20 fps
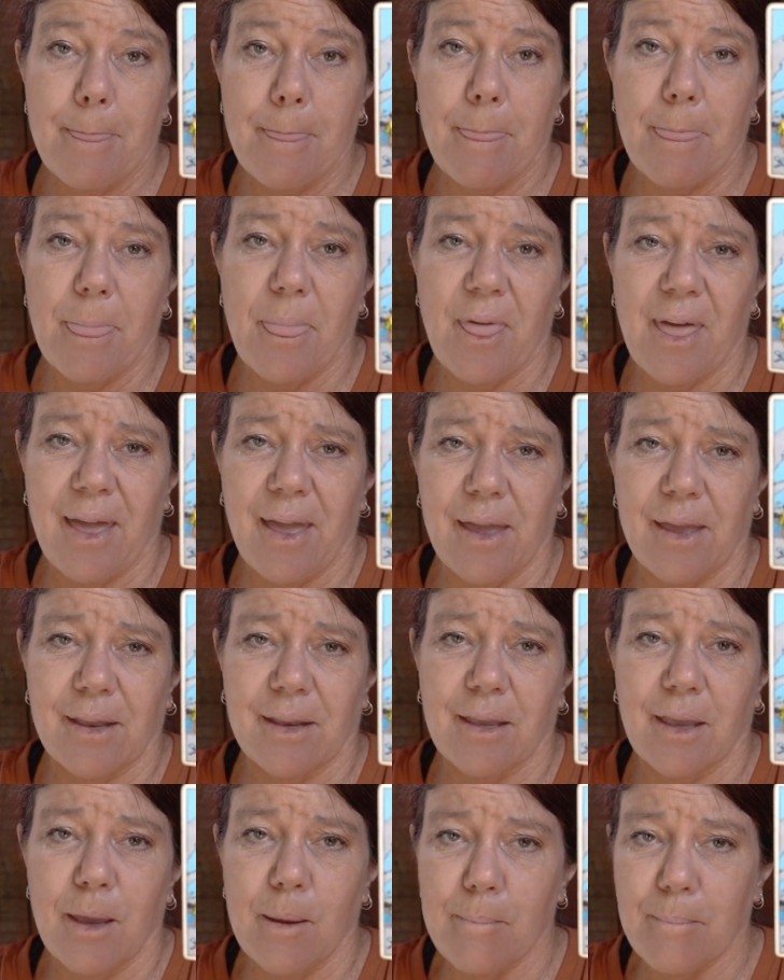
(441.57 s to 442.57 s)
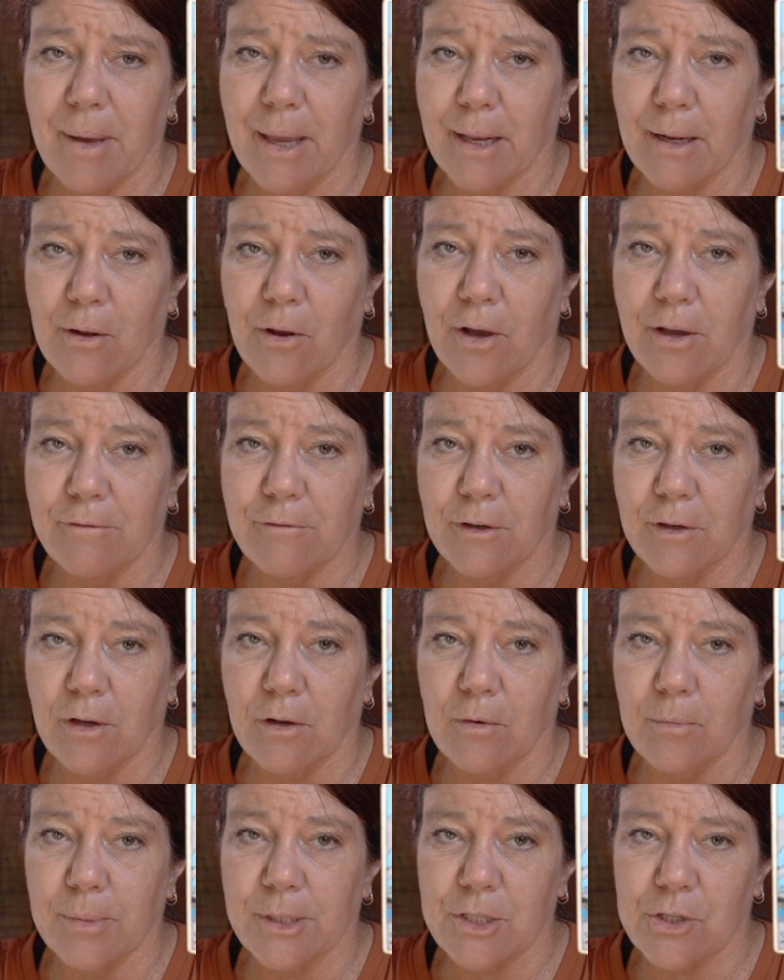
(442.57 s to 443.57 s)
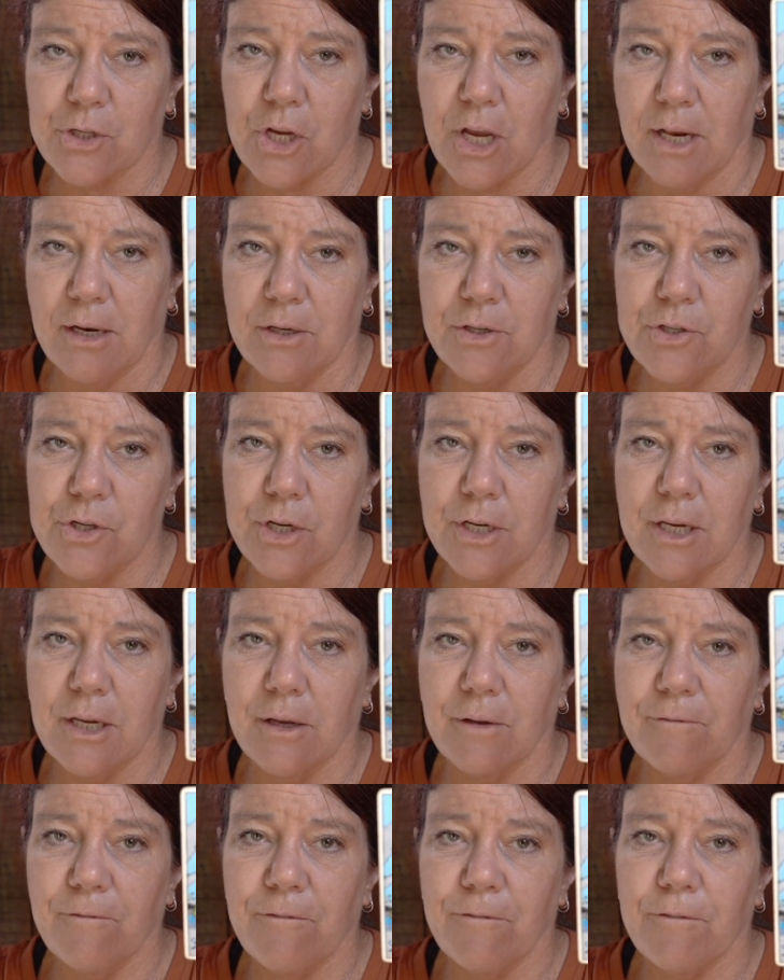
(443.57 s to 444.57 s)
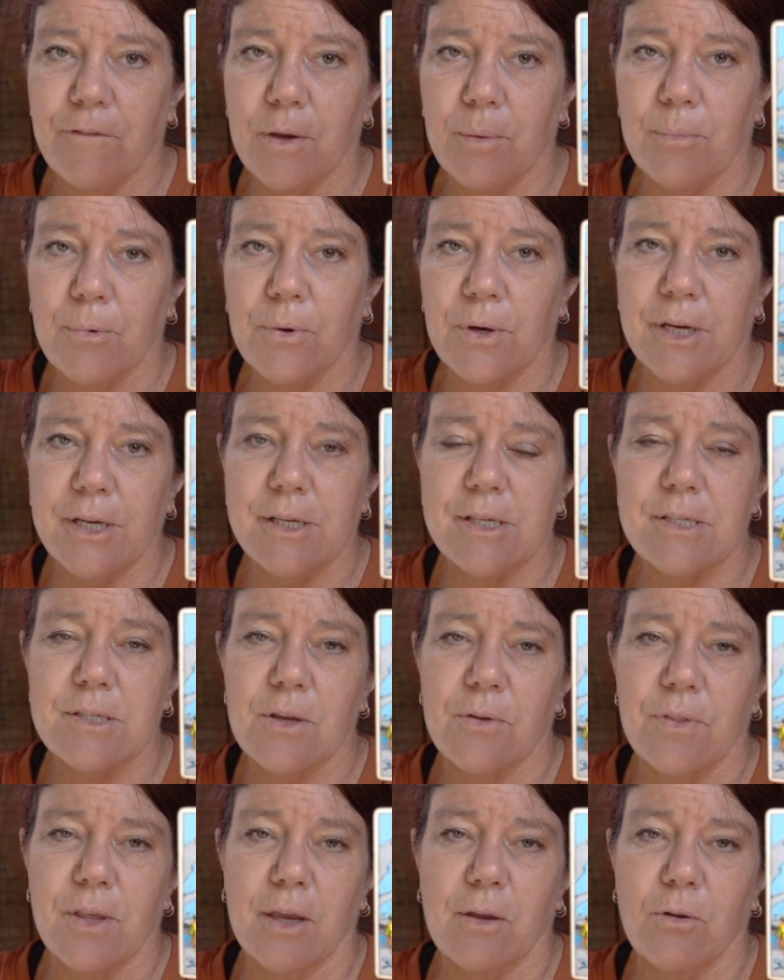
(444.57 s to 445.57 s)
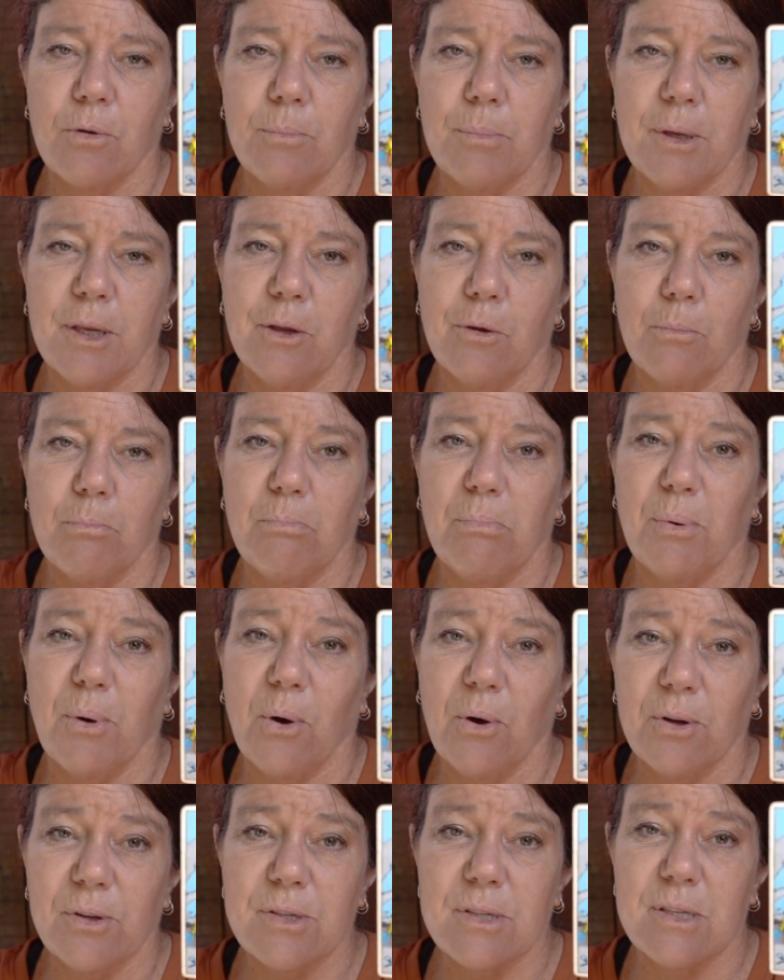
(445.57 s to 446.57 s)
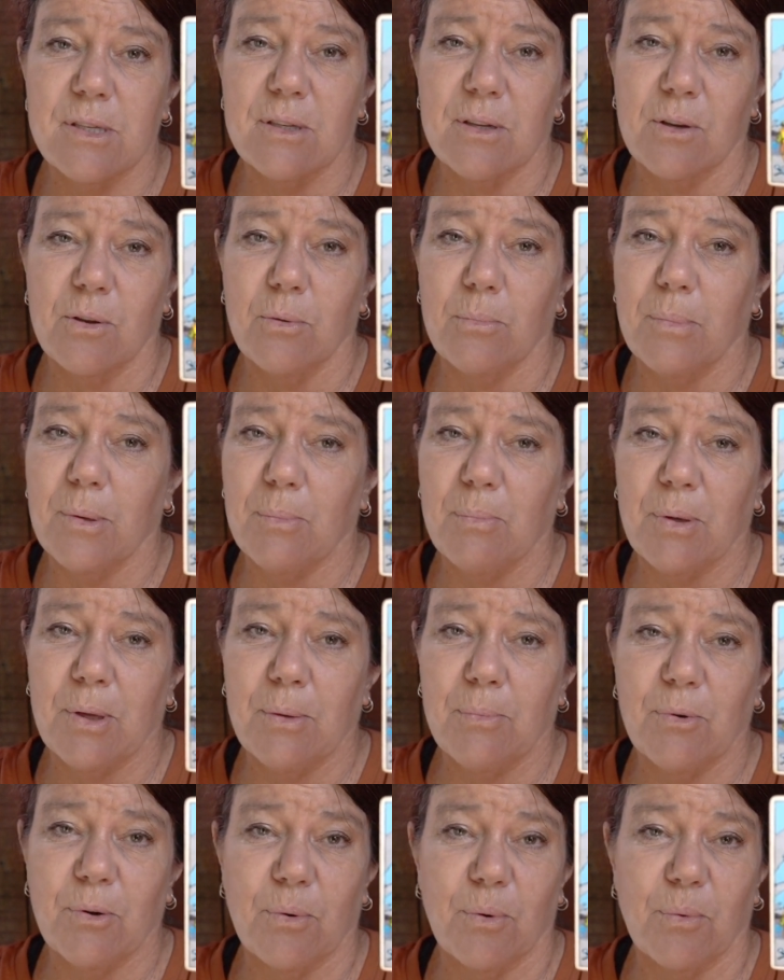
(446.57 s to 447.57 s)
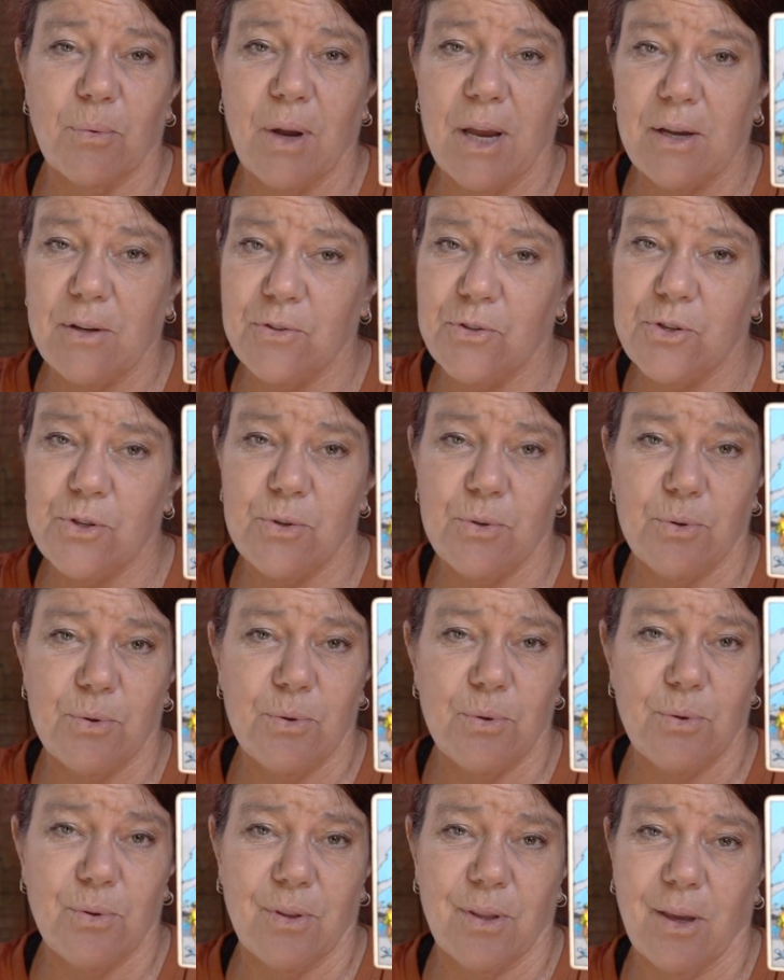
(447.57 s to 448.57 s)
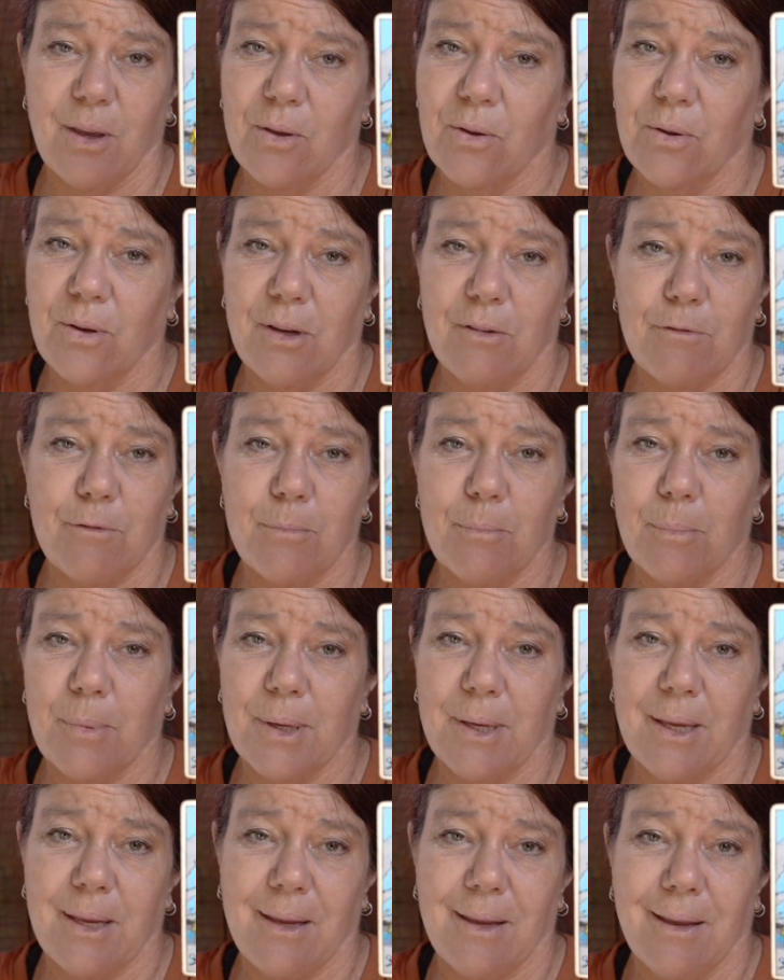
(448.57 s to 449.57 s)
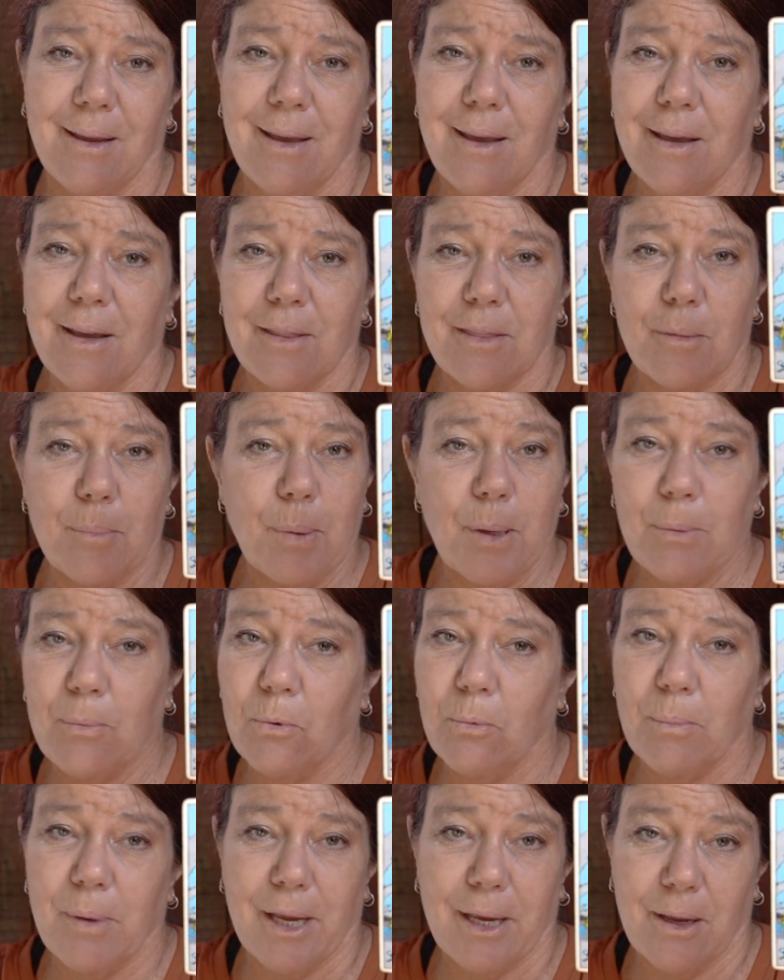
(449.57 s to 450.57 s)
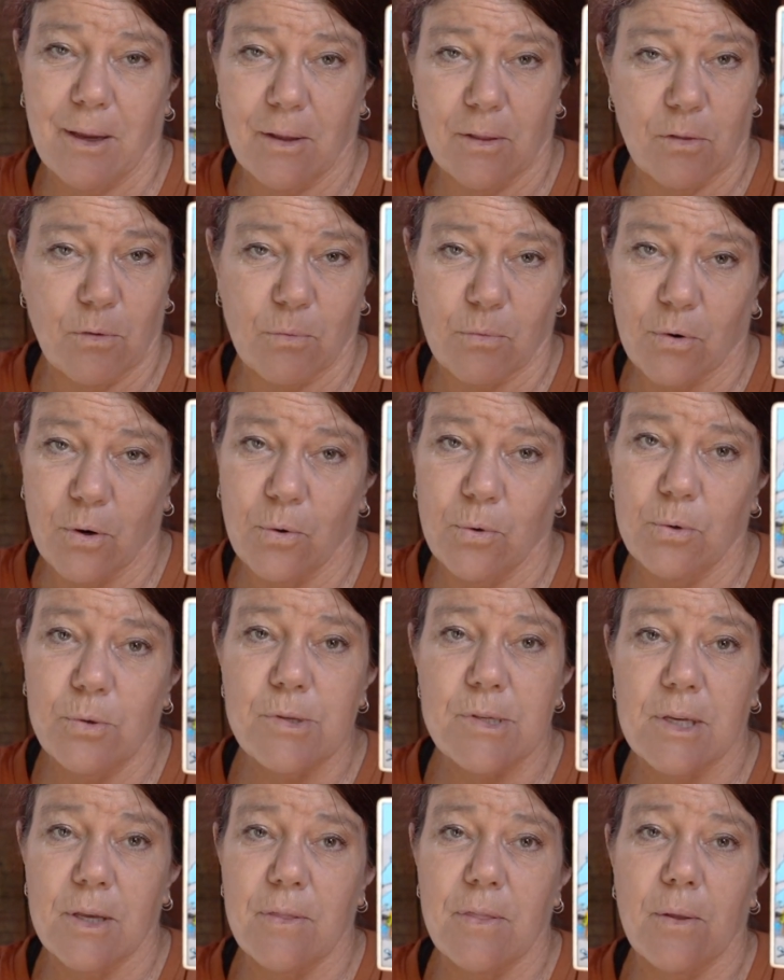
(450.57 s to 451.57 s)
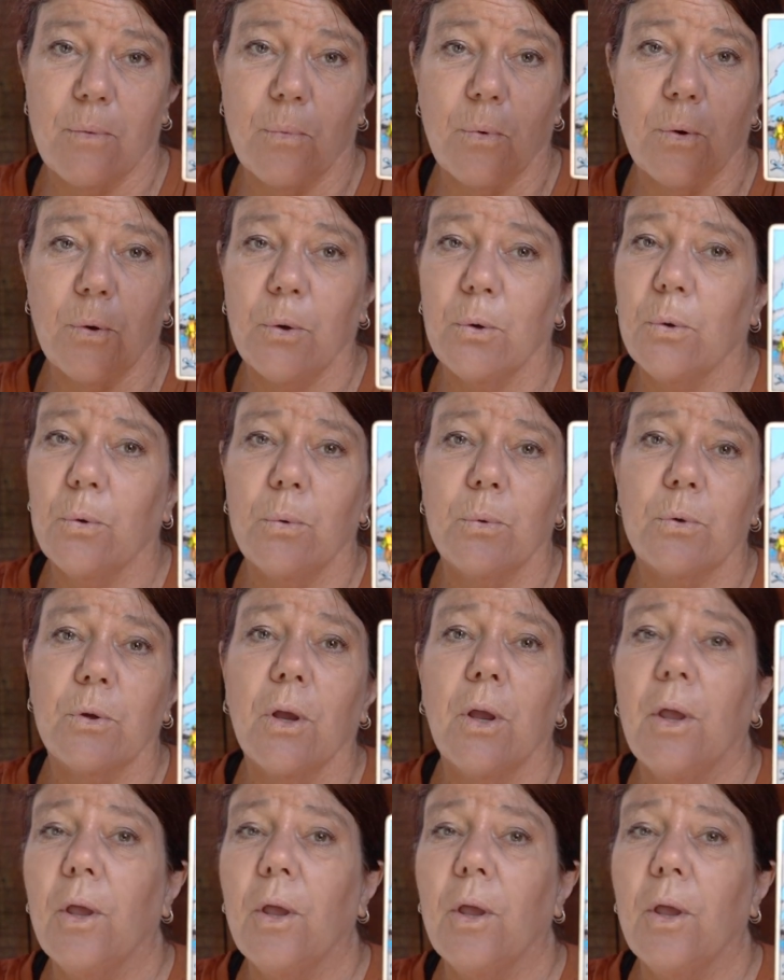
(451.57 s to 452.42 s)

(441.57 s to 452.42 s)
that can make life a little bit challenging in February. So that could be your boss, it could be people around you, that could even be the people making the rules in the world,